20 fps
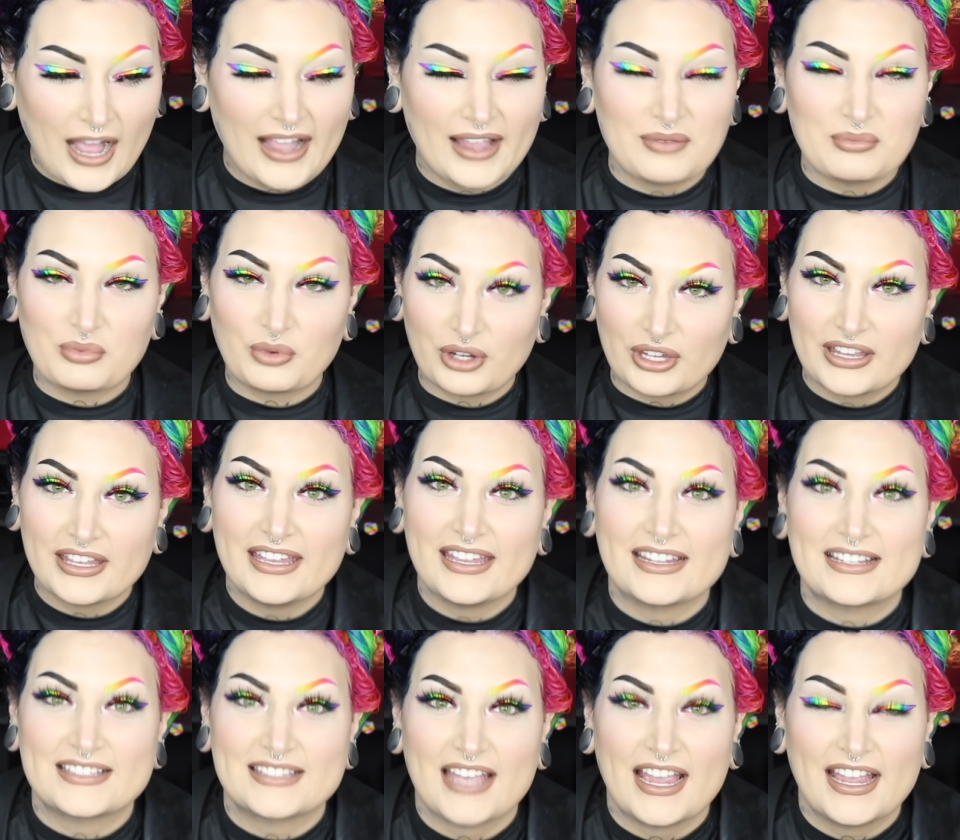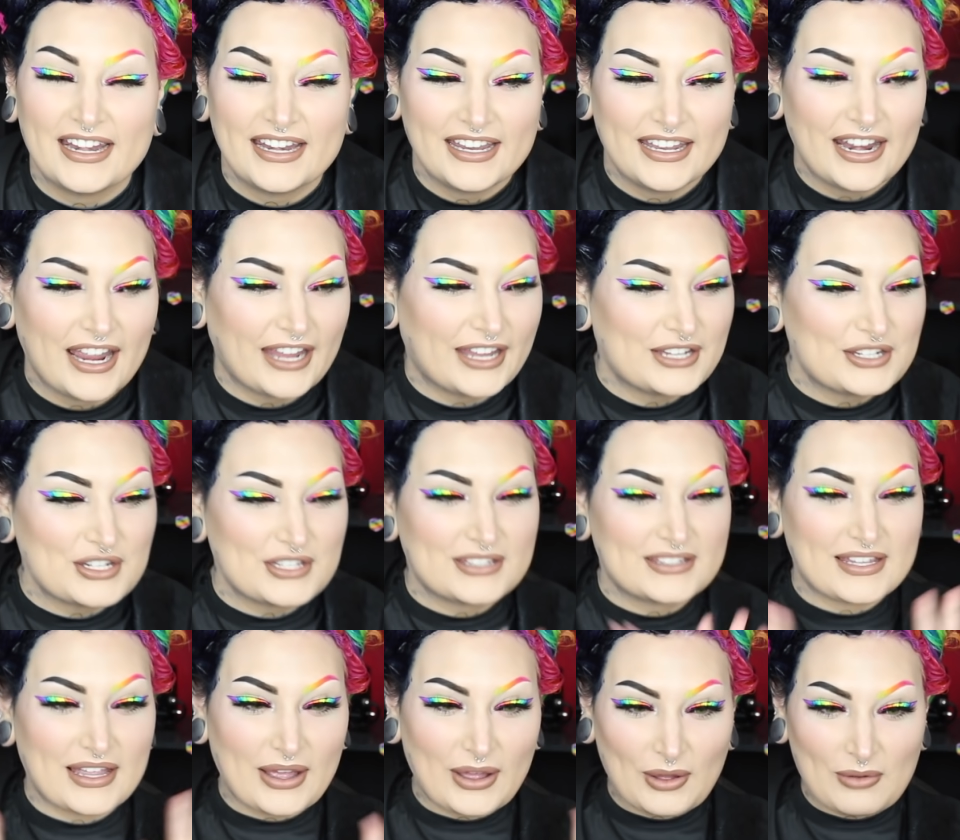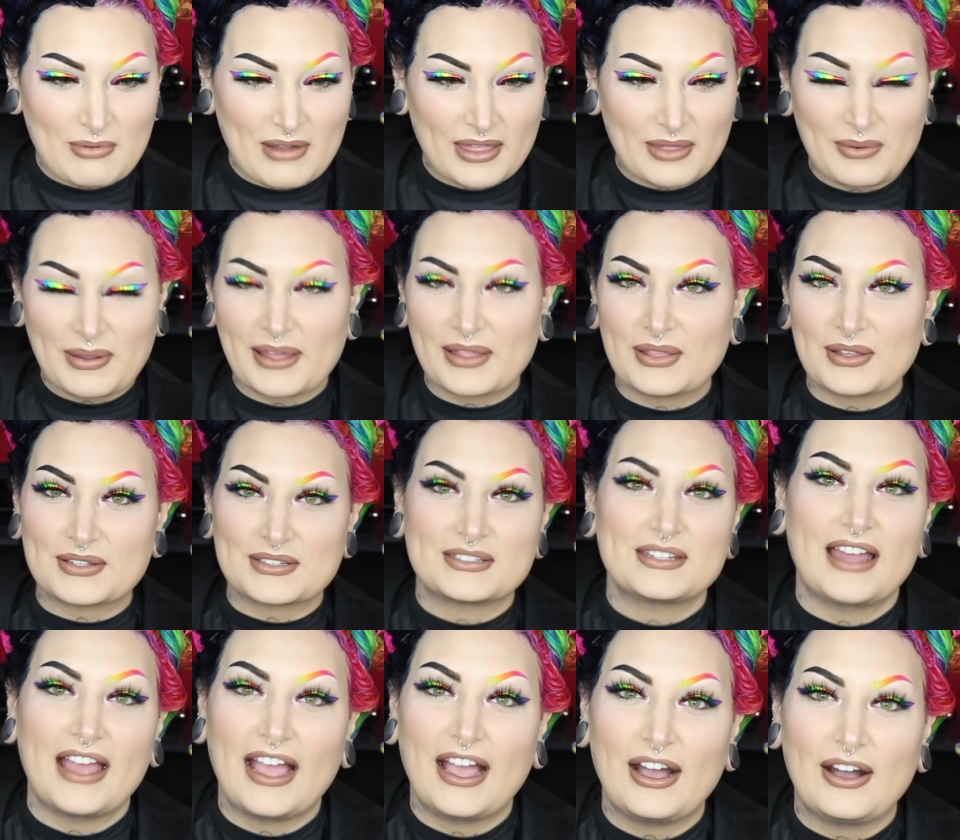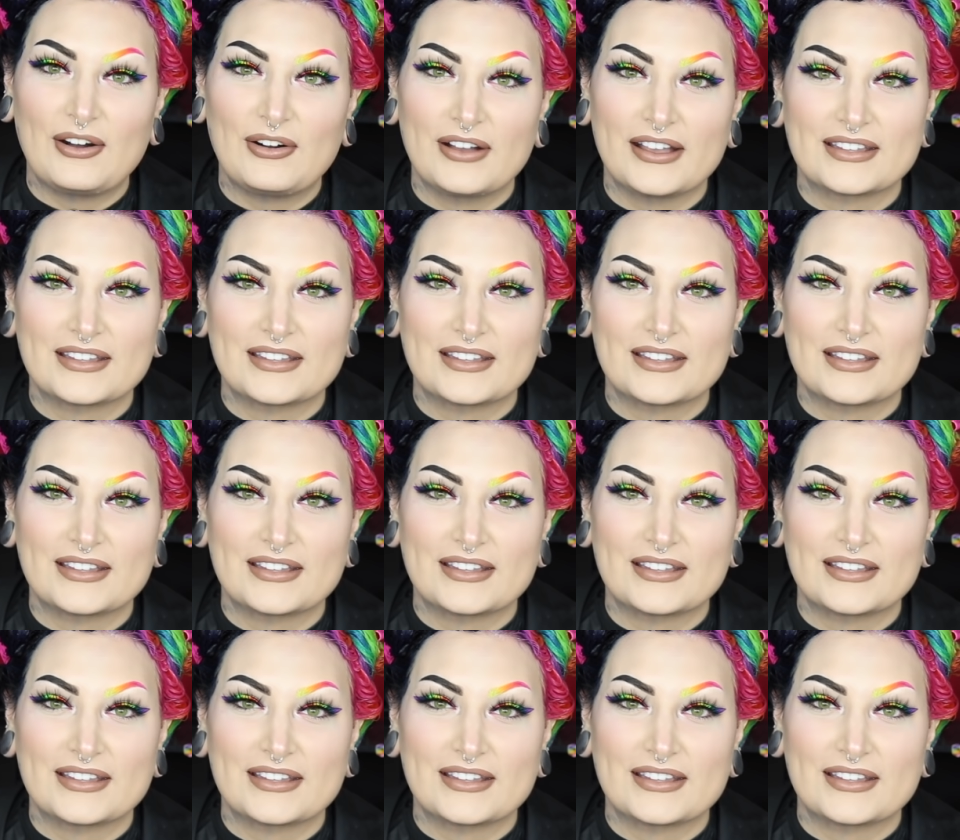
I'm really excited. I can just tell by the way it looks now,